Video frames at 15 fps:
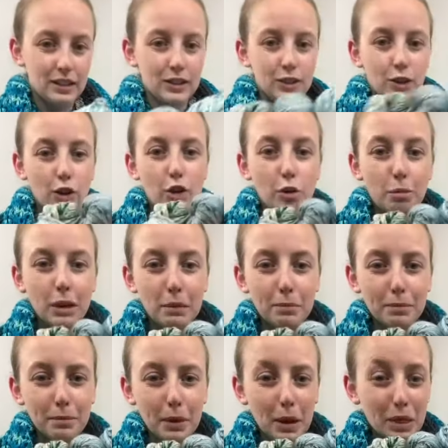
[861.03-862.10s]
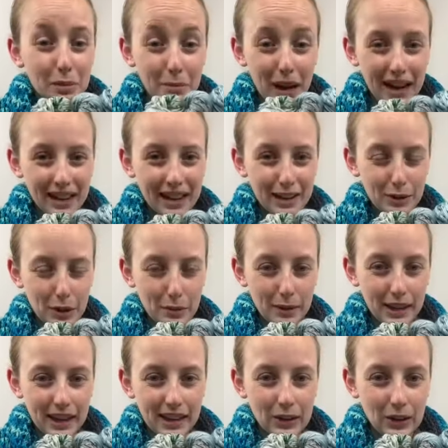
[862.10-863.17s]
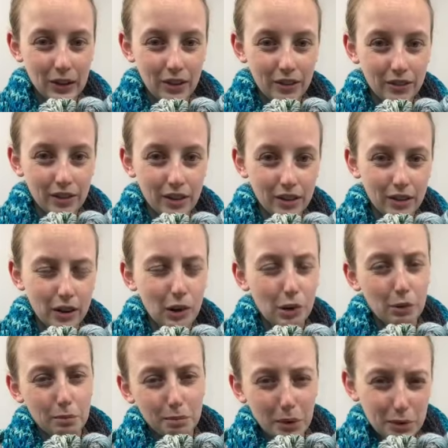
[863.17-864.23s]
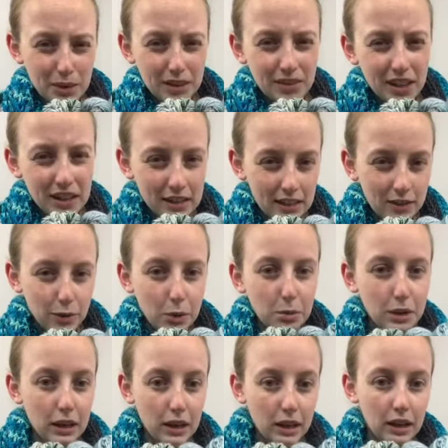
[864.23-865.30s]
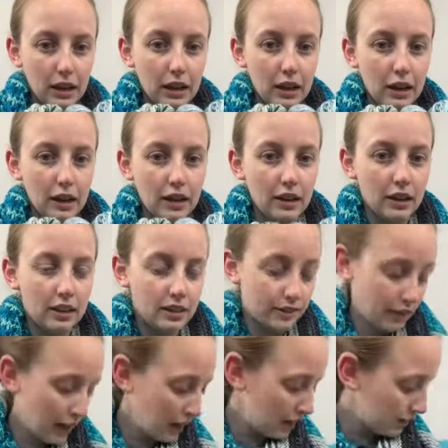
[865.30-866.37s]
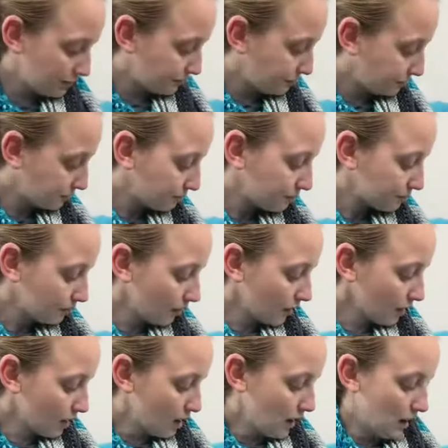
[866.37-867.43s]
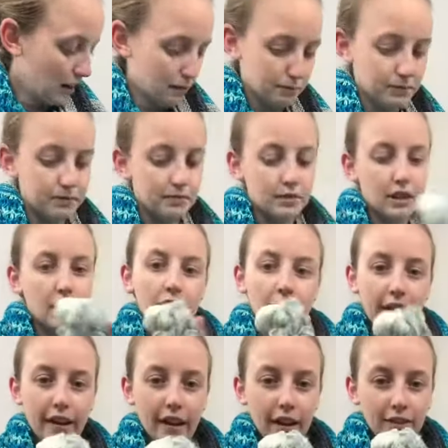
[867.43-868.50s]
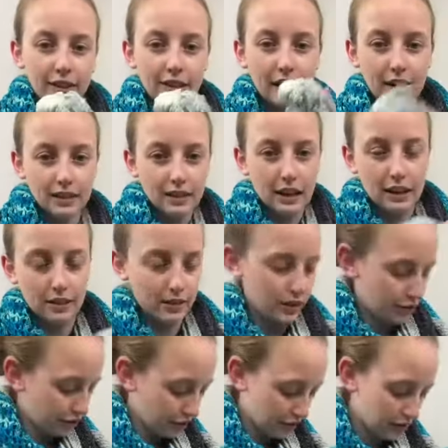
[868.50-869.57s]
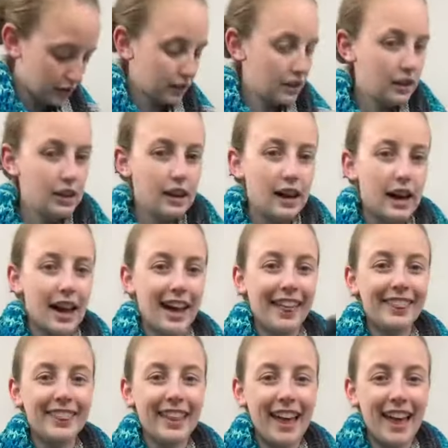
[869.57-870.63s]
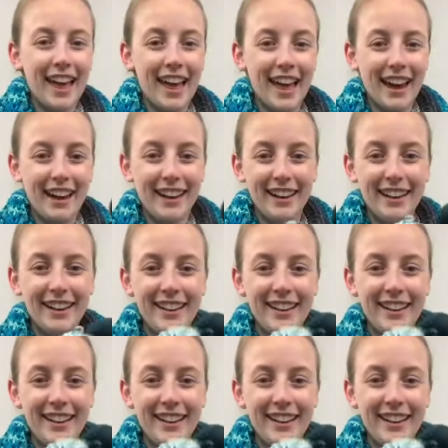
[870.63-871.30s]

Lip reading: So there will be, the body will be most of it will be the fade. And I have a second skein of each of these. And then